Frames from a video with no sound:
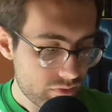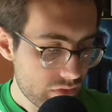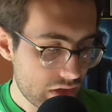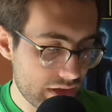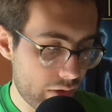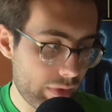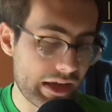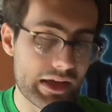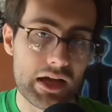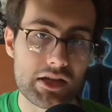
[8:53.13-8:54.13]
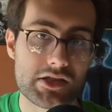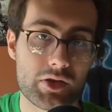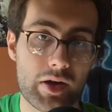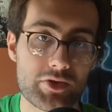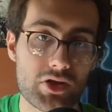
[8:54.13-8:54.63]
Then we can cast the
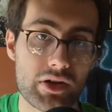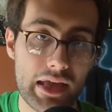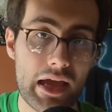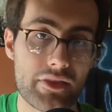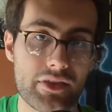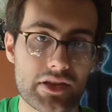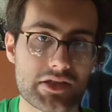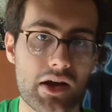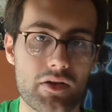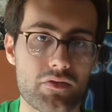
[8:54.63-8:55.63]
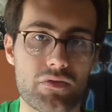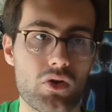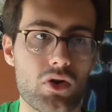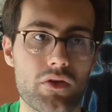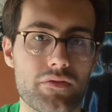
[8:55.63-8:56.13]
Grape Shot again, this time
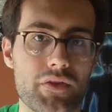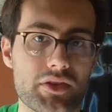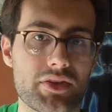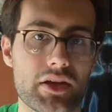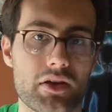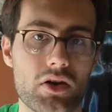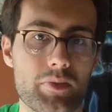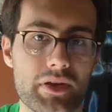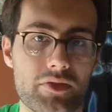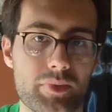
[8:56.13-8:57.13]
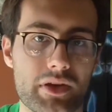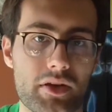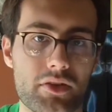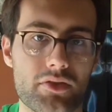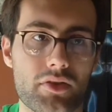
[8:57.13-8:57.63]
for 13 copies,
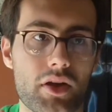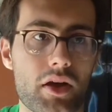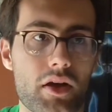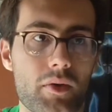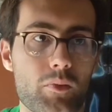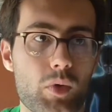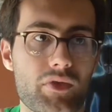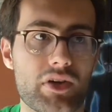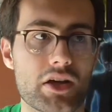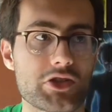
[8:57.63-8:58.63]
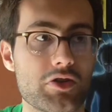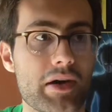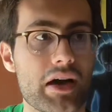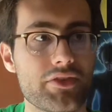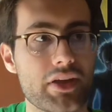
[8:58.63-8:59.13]
because we will cast a
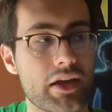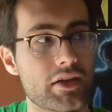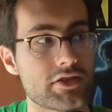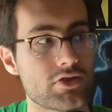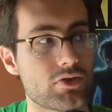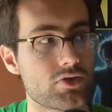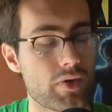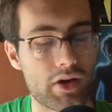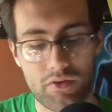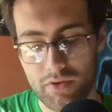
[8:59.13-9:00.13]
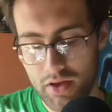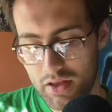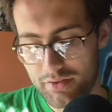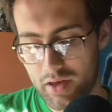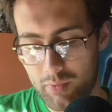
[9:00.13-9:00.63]
Remand, taking us to Storm 12.
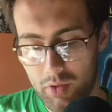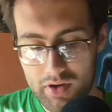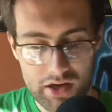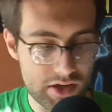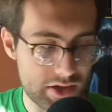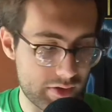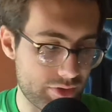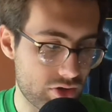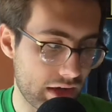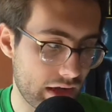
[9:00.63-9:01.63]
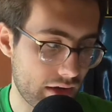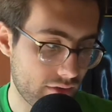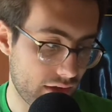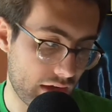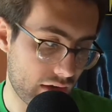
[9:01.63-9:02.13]
Then we will cast the Grape Shot again,
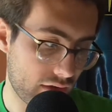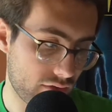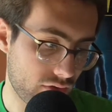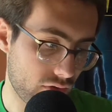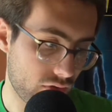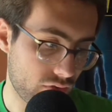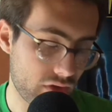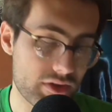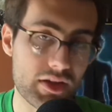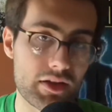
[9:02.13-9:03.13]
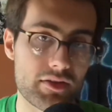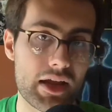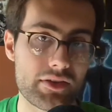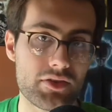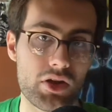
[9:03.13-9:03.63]
taking us to 13. So
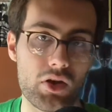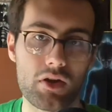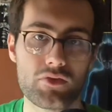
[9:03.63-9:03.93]
that's a total of